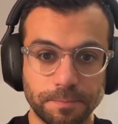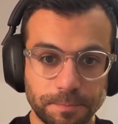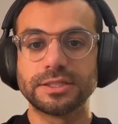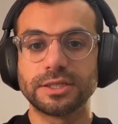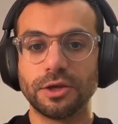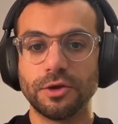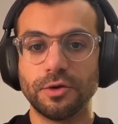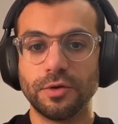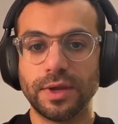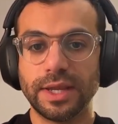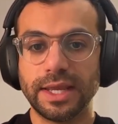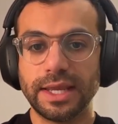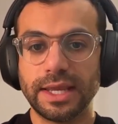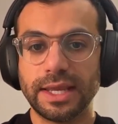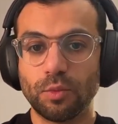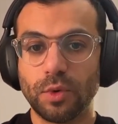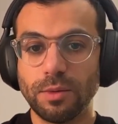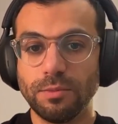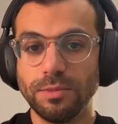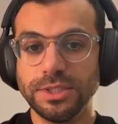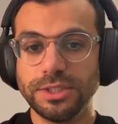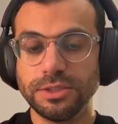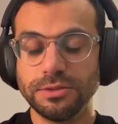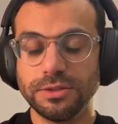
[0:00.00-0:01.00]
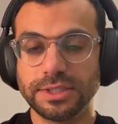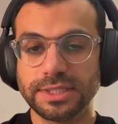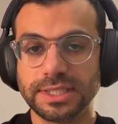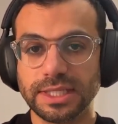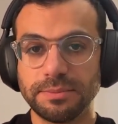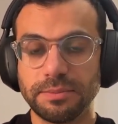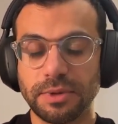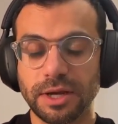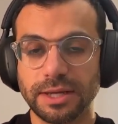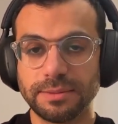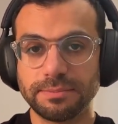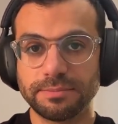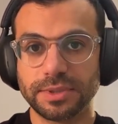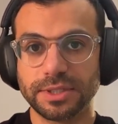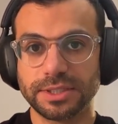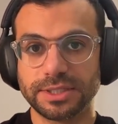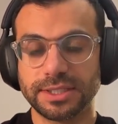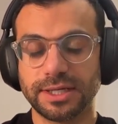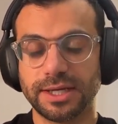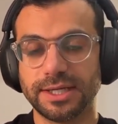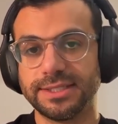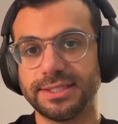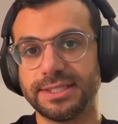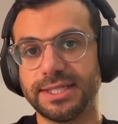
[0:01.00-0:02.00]
So when we do the
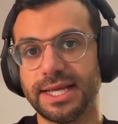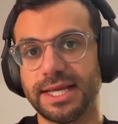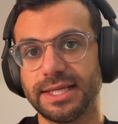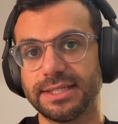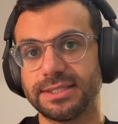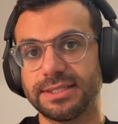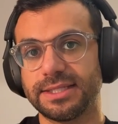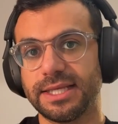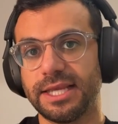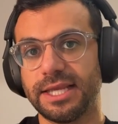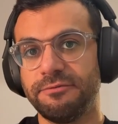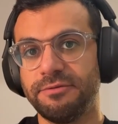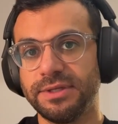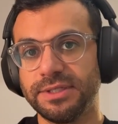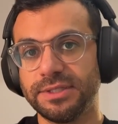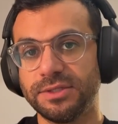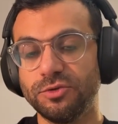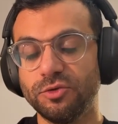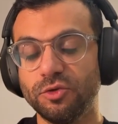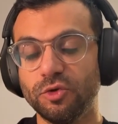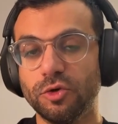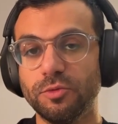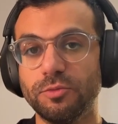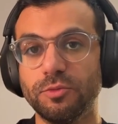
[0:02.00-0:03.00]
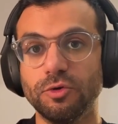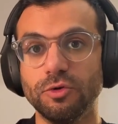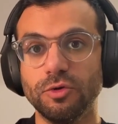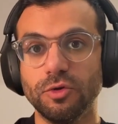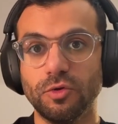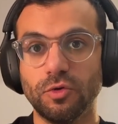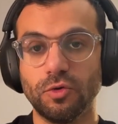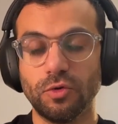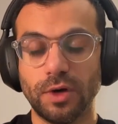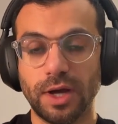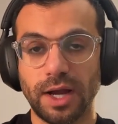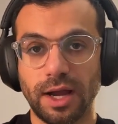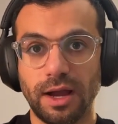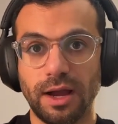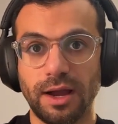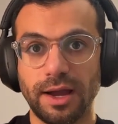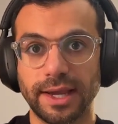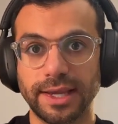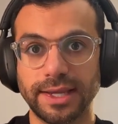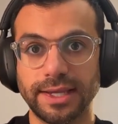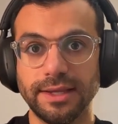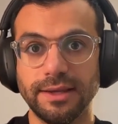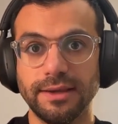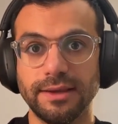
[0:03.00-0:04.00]
C-peptide test, if it's normal or
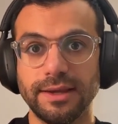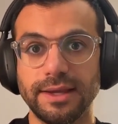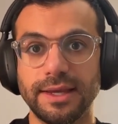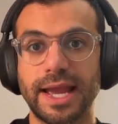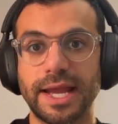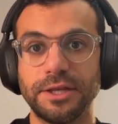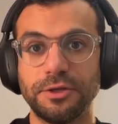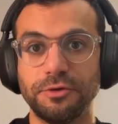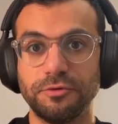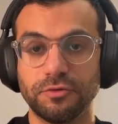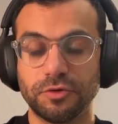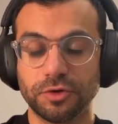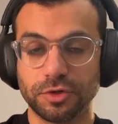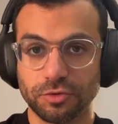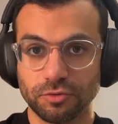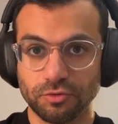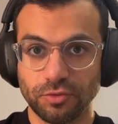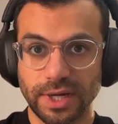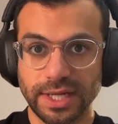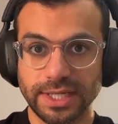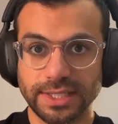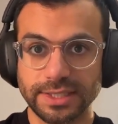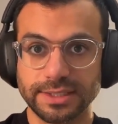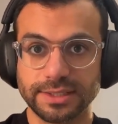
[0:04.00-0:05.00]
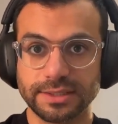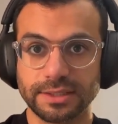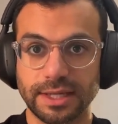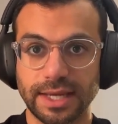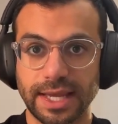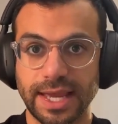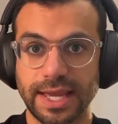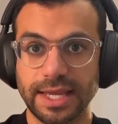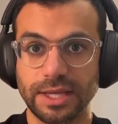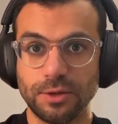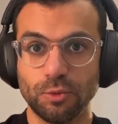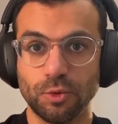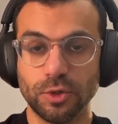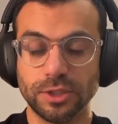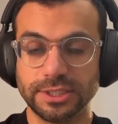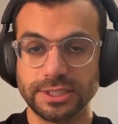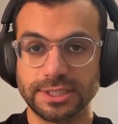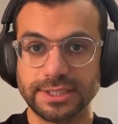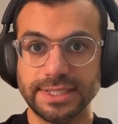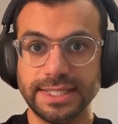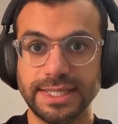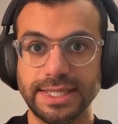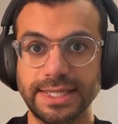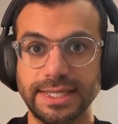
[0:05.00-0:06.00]
high and you've got a raised
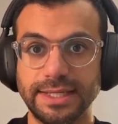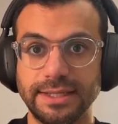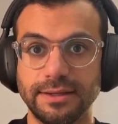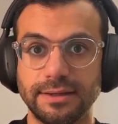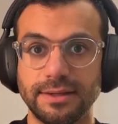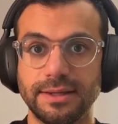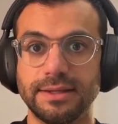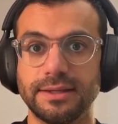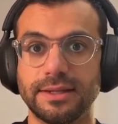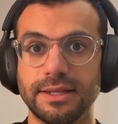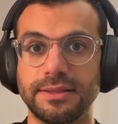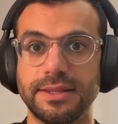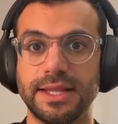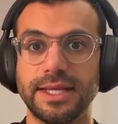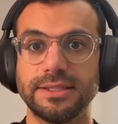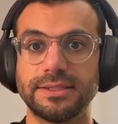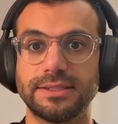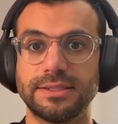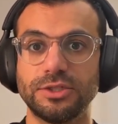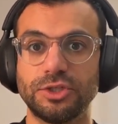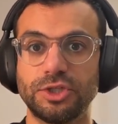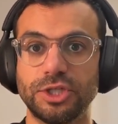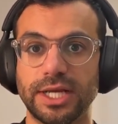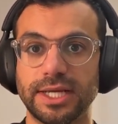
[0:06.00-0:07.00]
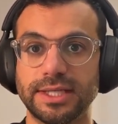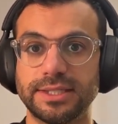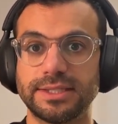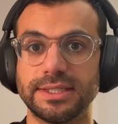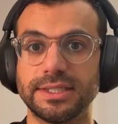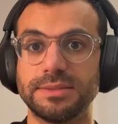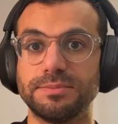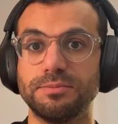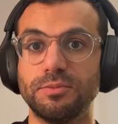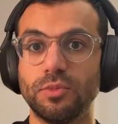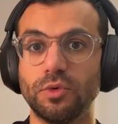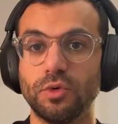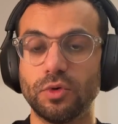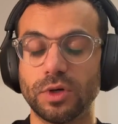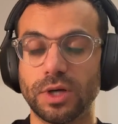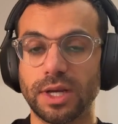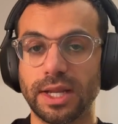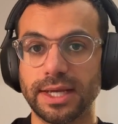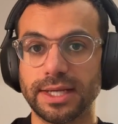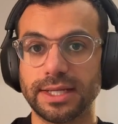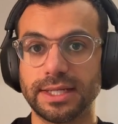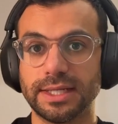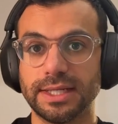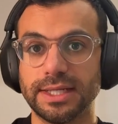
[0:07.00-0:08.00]
A1C, then that suggests it's more
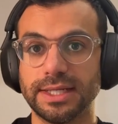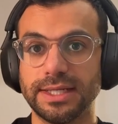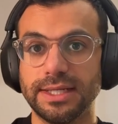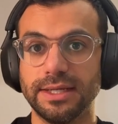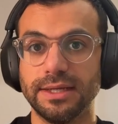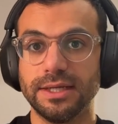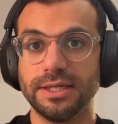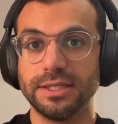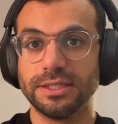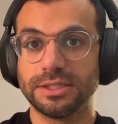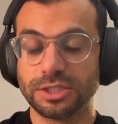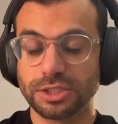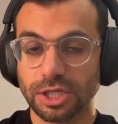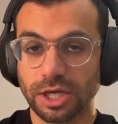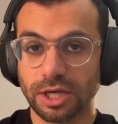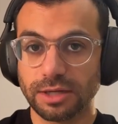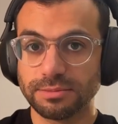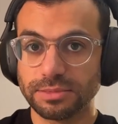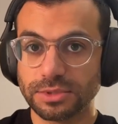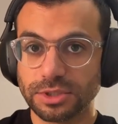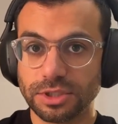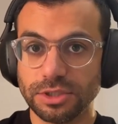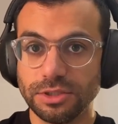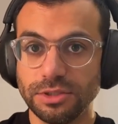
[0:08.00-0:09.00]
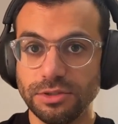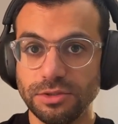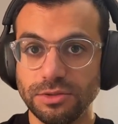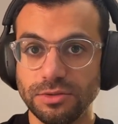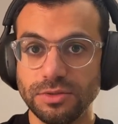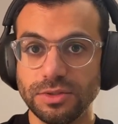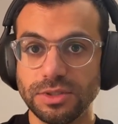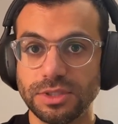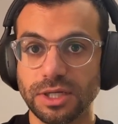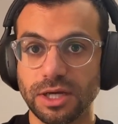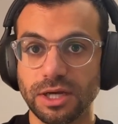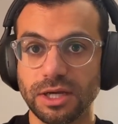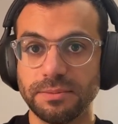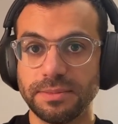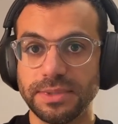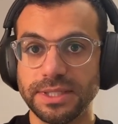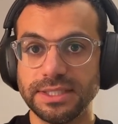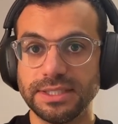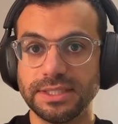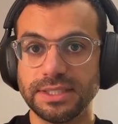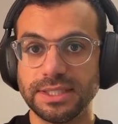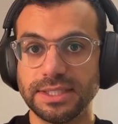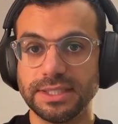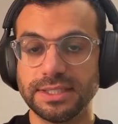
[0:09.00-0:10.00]
likely type 2
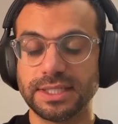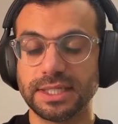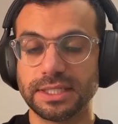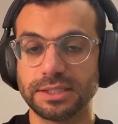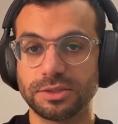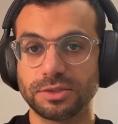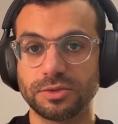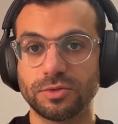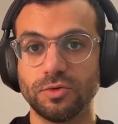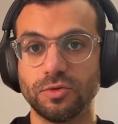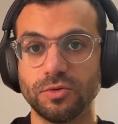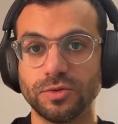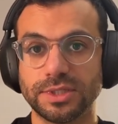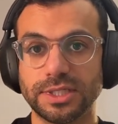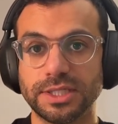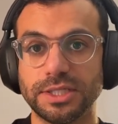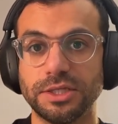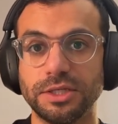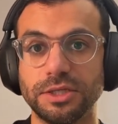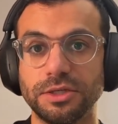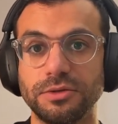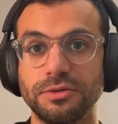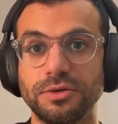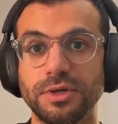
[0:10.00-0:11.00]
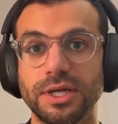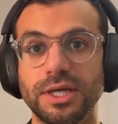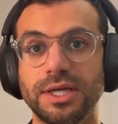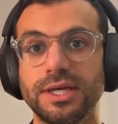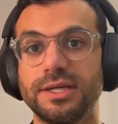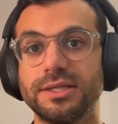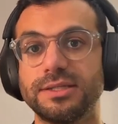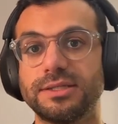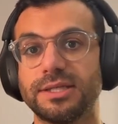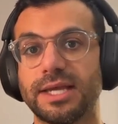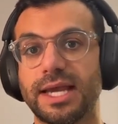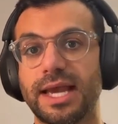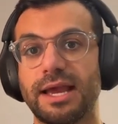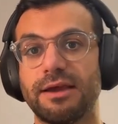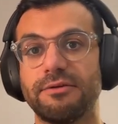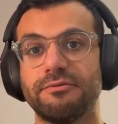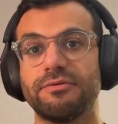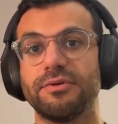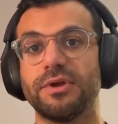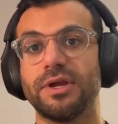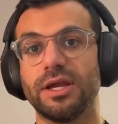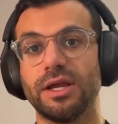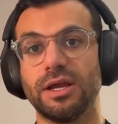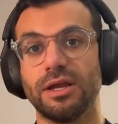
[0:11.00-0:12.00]
diabetes that's causing you to
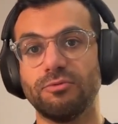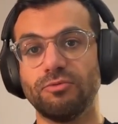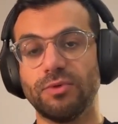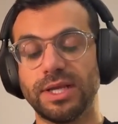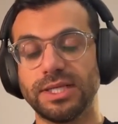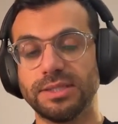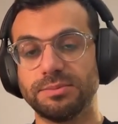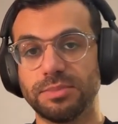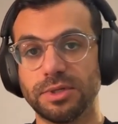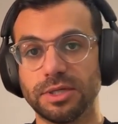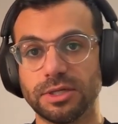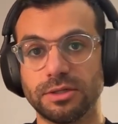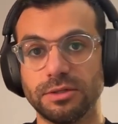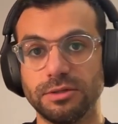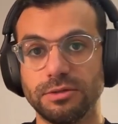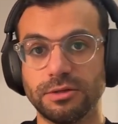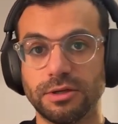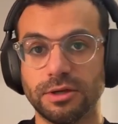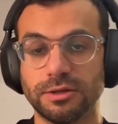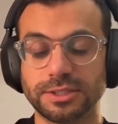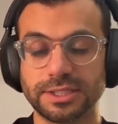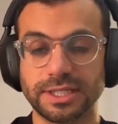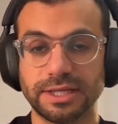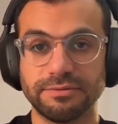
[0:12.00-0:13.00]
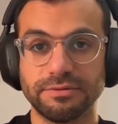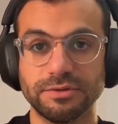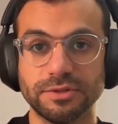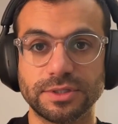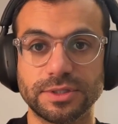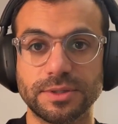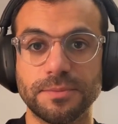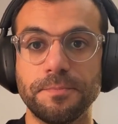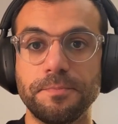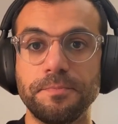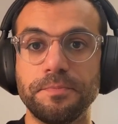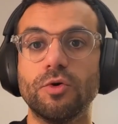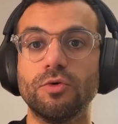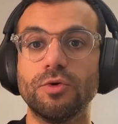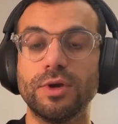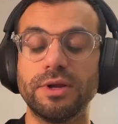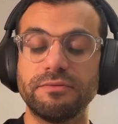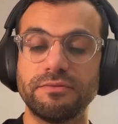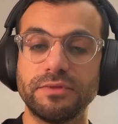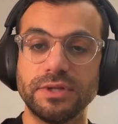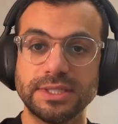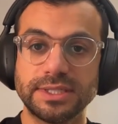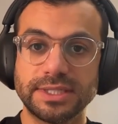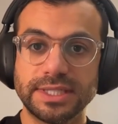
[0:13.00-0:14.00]
have raised blood glucose levels. Or
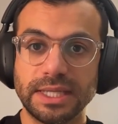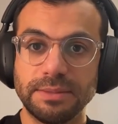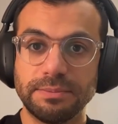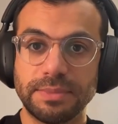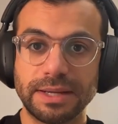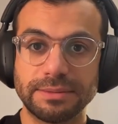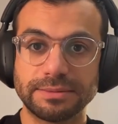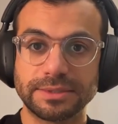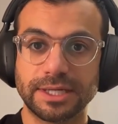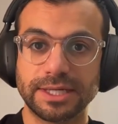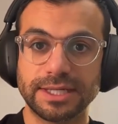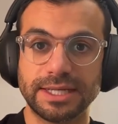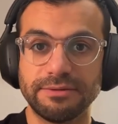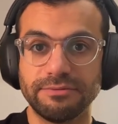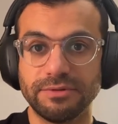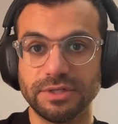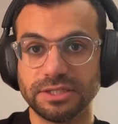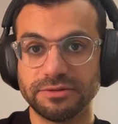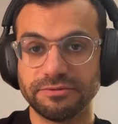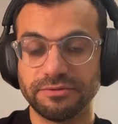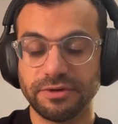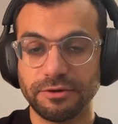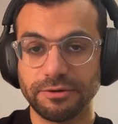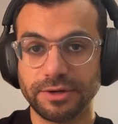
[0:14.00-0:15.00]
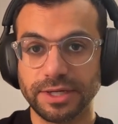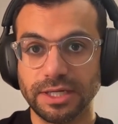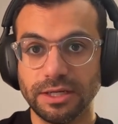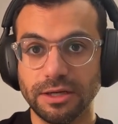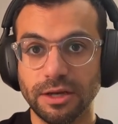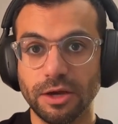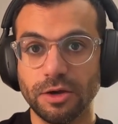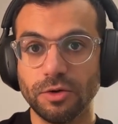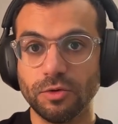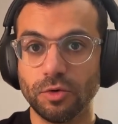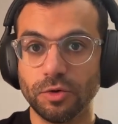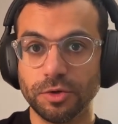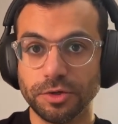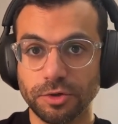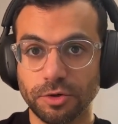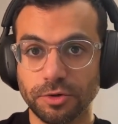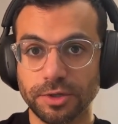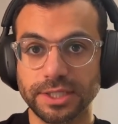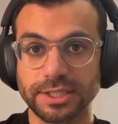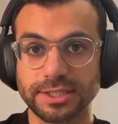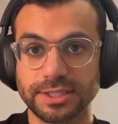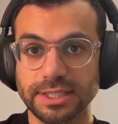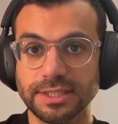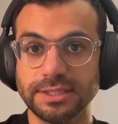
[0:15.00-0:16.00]
if the C-peptide level is very low or
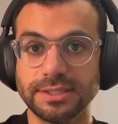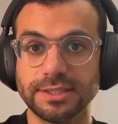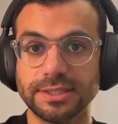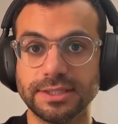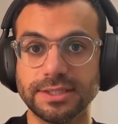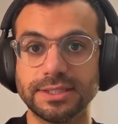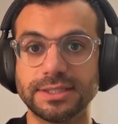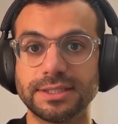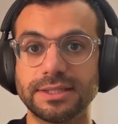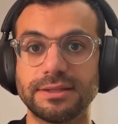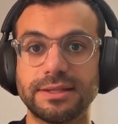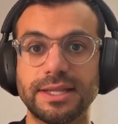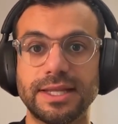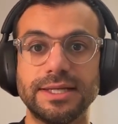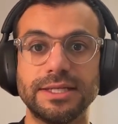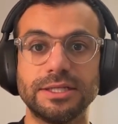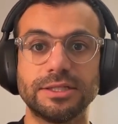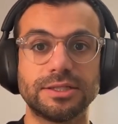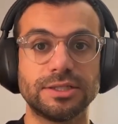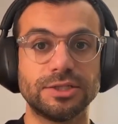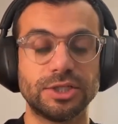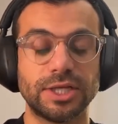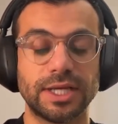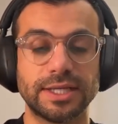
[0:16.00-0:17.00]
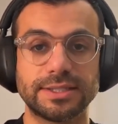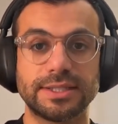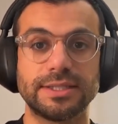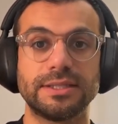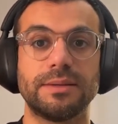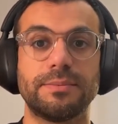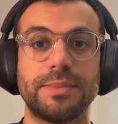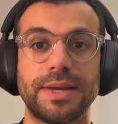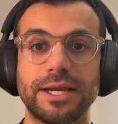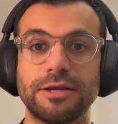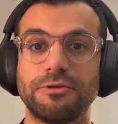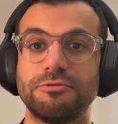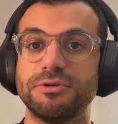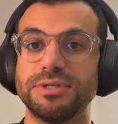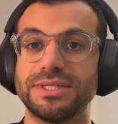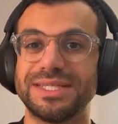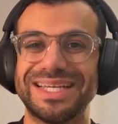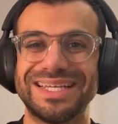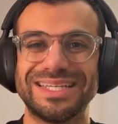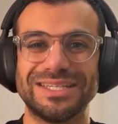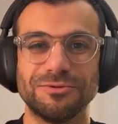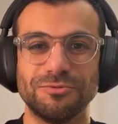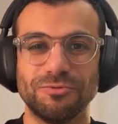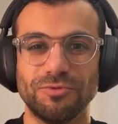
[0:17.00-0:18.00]
non-existent, then it suggests that the
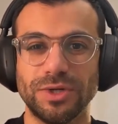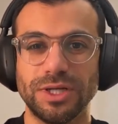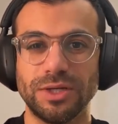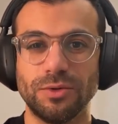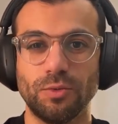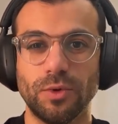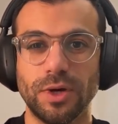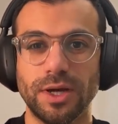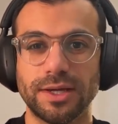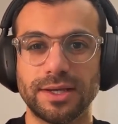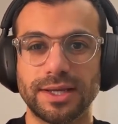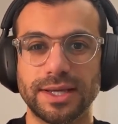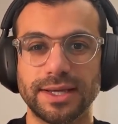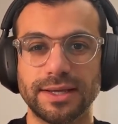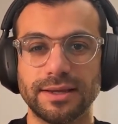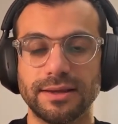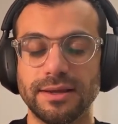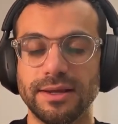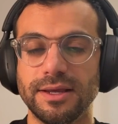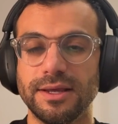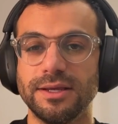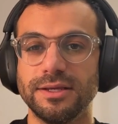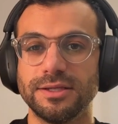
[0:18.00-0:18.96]
pancreas isn't really working.